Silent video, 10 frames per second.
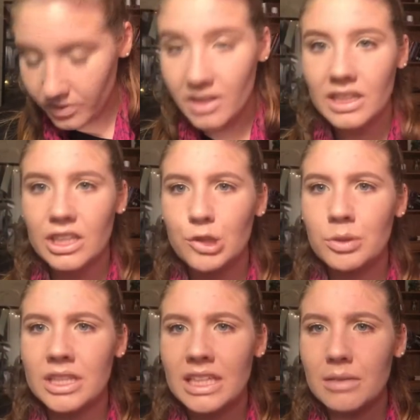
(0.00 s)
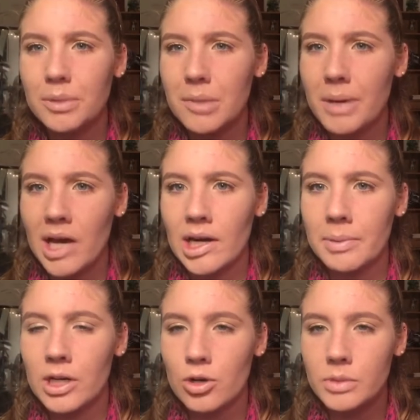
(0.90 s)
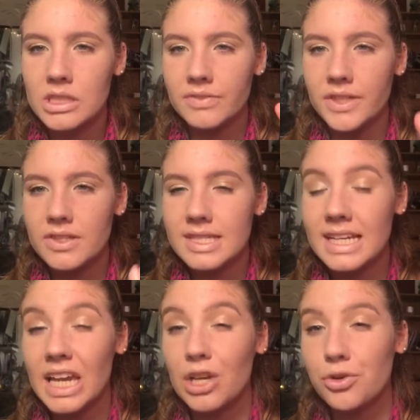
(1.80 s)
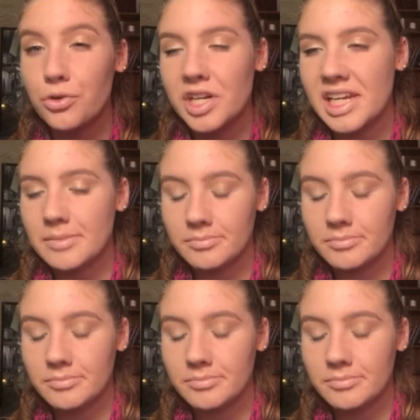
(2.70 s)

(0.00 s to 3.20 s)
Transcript: Like, you would think it'd be a powder, but it almost feels like a cream.